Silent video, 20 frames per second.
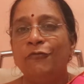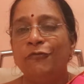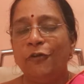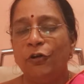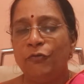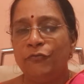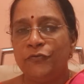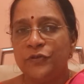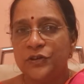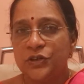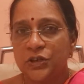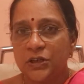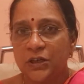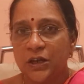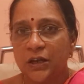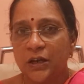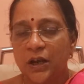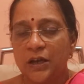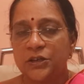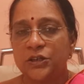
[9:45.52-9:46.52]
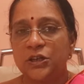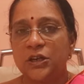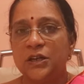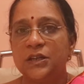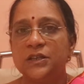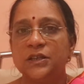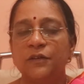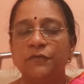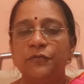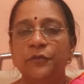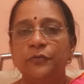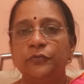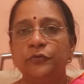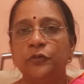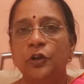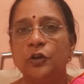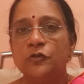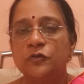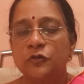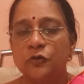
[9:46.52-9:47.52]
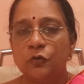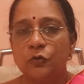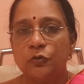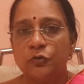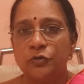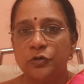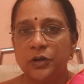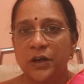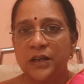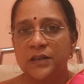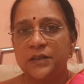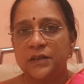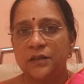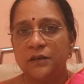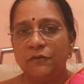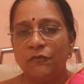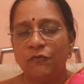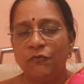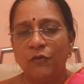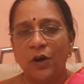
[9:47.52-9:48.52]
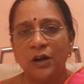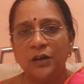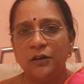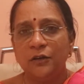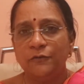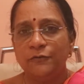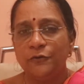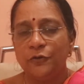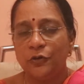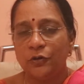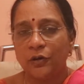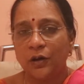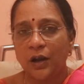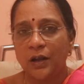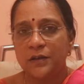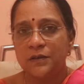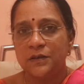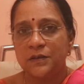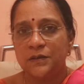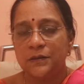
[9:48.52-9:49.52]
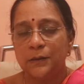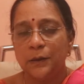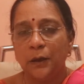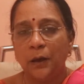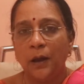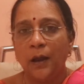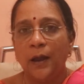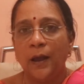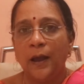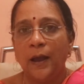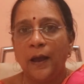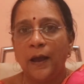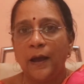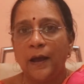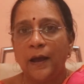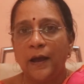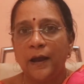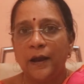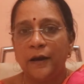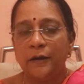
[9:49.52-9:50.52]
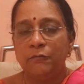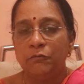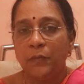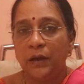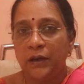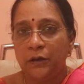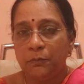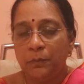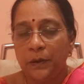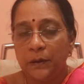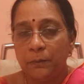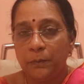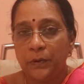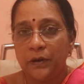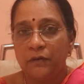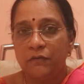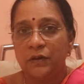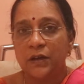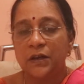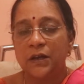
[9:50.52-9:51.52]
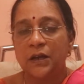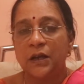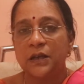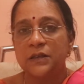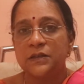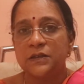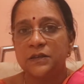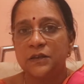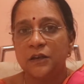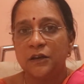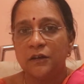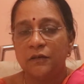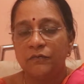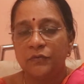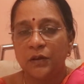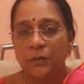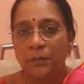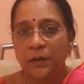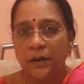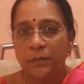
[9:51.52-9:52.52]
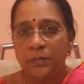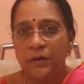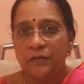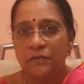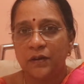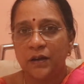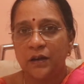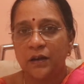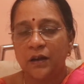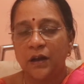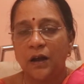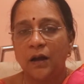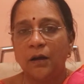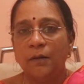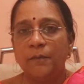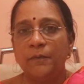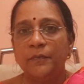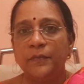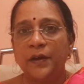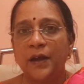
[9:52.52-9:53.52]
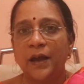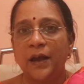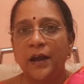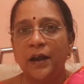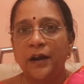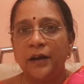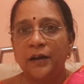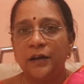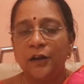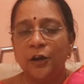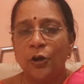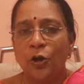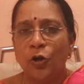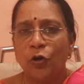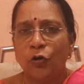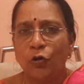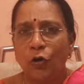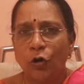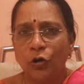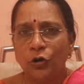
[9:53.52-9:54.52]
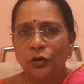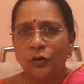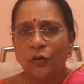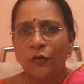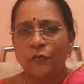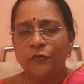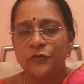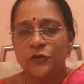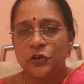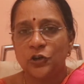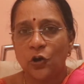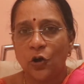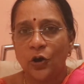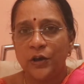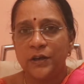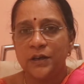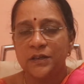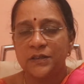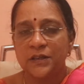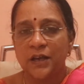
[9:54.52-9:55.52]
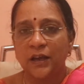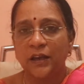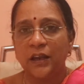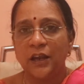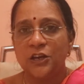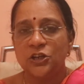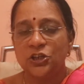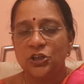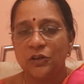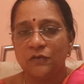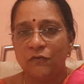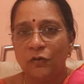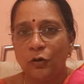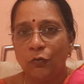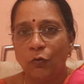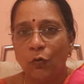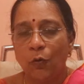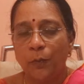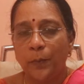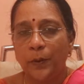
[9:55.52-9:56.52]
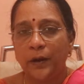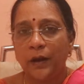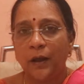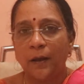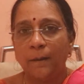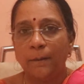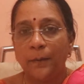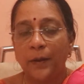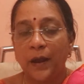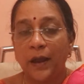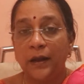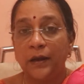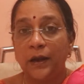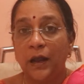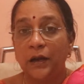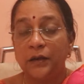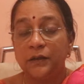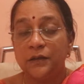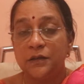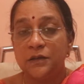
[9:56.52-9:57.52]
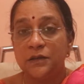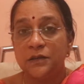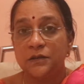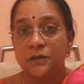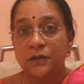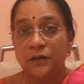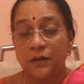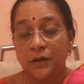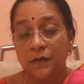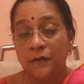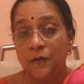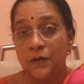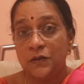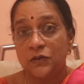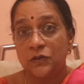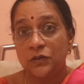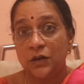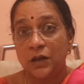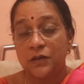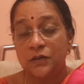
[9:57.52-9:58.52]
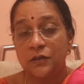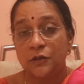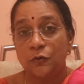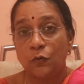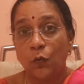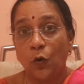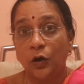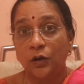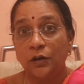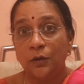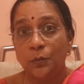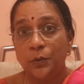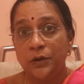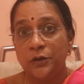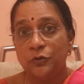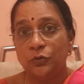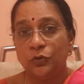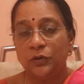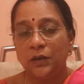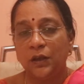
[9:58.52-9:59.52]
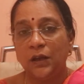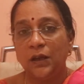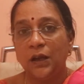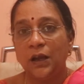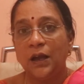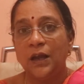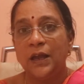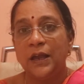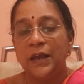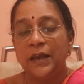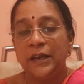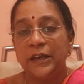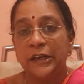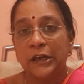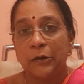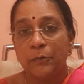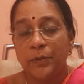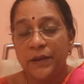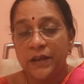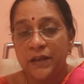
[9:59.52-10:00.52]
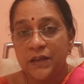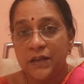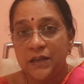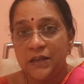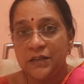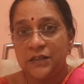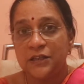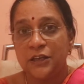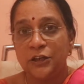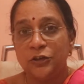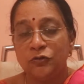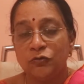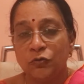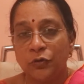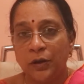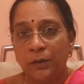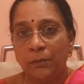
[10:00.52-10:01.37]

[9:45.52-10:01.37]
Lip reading: For Vrichika Rashi, it's a 5th house Guru transit, wonderful transit, and many people will conceive, the baby will come, and lot of joyous occasion will open up. And at this in this transit, whatever you think, it will be easy to